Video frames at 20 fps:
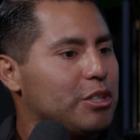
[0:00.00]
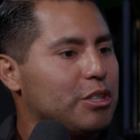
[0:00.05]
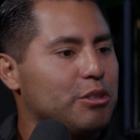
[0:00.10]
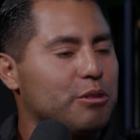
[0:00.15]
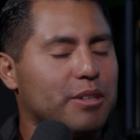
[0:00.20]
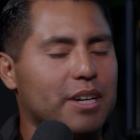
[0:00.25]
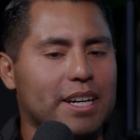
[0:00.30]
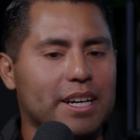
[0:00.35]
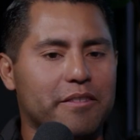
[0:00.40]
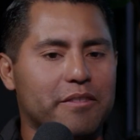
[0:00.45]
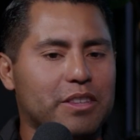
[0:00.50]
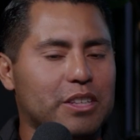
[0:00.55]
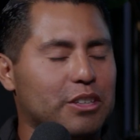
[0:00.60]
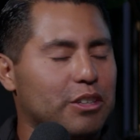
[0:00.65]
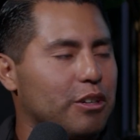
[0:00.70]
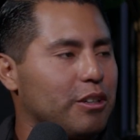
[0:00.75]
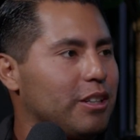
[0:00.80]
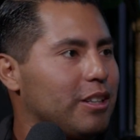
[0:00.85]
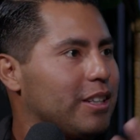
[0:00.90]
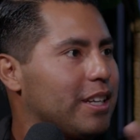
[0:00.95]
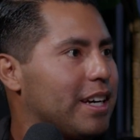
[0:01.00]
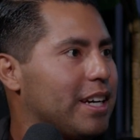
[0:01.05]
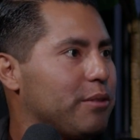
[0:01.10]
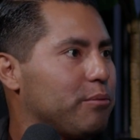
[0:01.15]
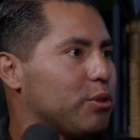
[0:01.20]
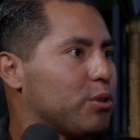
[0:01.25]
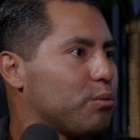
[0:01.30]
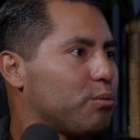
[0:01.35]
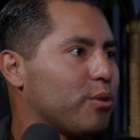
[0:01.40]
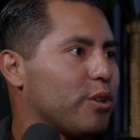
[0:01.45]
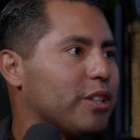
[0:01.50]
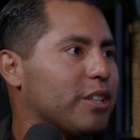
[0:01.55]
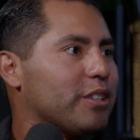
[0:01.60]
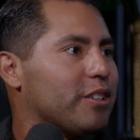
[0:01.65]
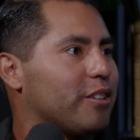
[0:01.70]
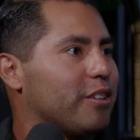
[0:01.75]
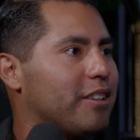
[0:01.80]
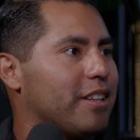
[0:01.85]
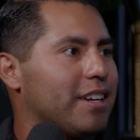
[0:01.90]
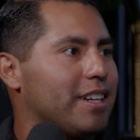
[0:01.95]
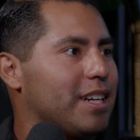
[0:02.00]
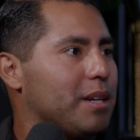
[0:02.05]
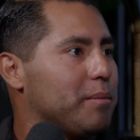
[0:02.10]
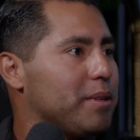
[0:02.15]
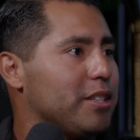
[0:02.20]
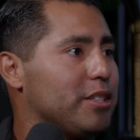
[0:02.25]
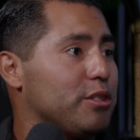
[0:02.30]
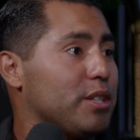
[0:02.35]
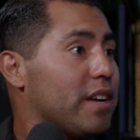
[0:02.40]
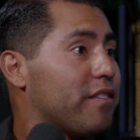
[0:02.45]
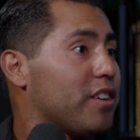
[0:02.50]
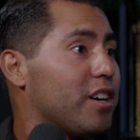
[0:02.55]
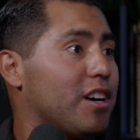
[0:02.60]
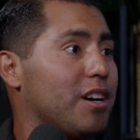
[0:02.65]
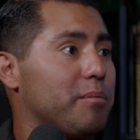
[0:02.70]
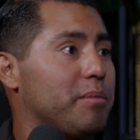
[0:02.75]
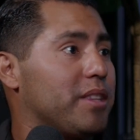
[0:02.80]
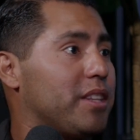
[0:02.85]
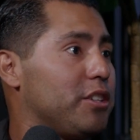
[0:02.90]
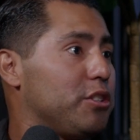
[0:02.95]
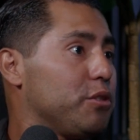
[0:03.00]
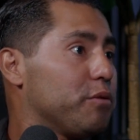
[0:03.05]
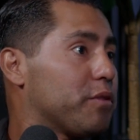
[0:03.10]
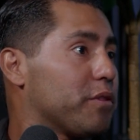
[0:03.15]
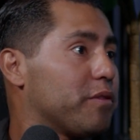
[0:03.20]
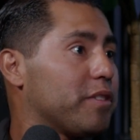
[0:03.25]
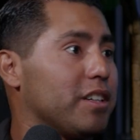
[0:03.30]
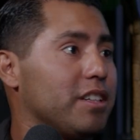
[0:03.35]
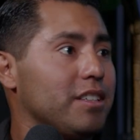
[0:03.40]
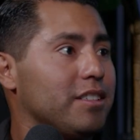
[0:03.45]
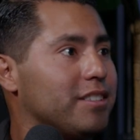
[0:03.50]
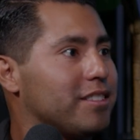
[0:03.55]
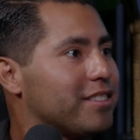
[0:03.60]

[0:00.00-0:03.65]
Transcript: got everything all aligned with work and all that. I mean, do you have a hobby that you do for fun?